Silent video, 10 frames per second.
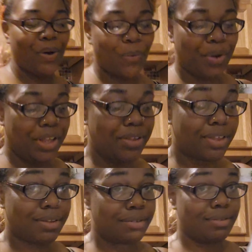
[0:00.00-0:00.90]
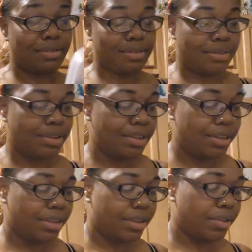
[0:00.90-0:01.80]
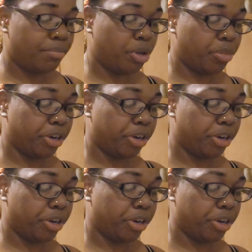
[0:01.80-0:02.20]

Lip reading: with meal